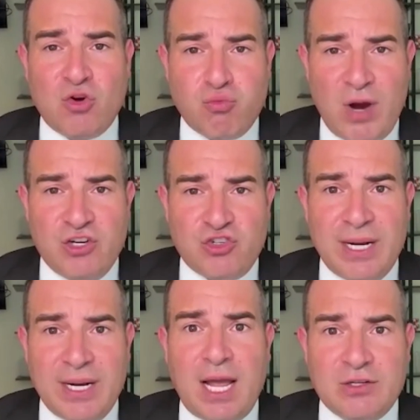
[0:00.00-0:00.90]

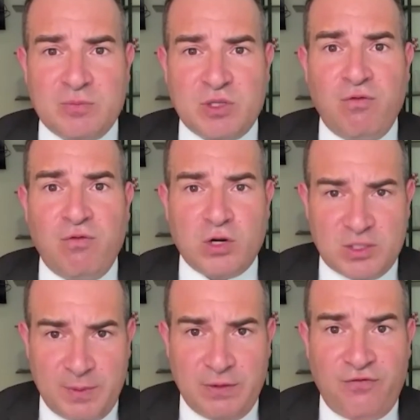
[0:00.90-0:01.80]
immigration and customs
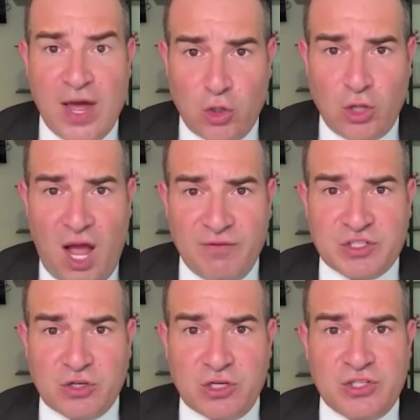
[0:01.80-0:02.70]
enforcement federal
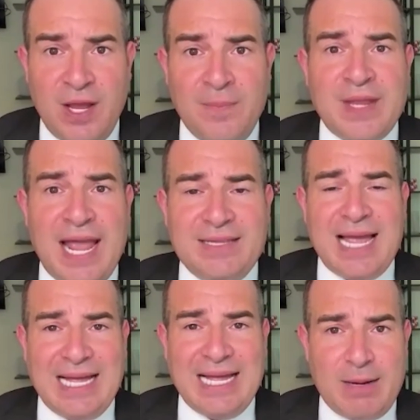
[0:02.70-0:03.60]
officers
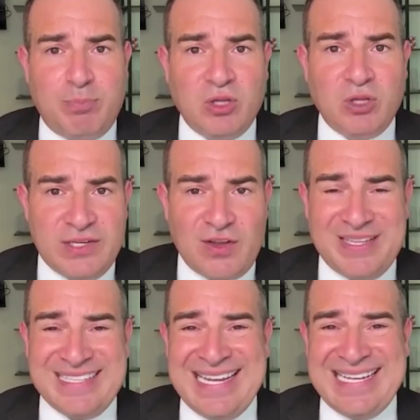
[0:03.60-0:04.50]
and LA
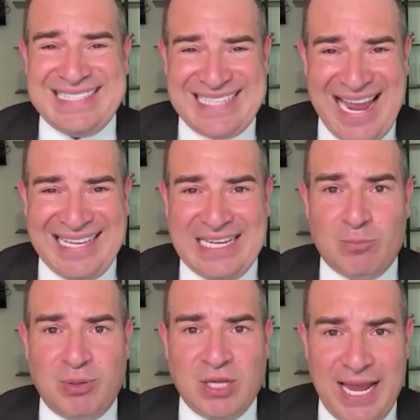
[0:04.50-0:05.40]
police have been
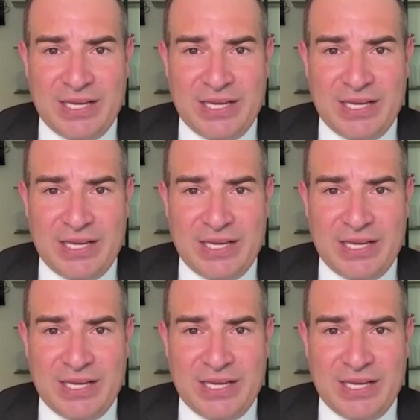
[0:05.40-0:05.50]
taking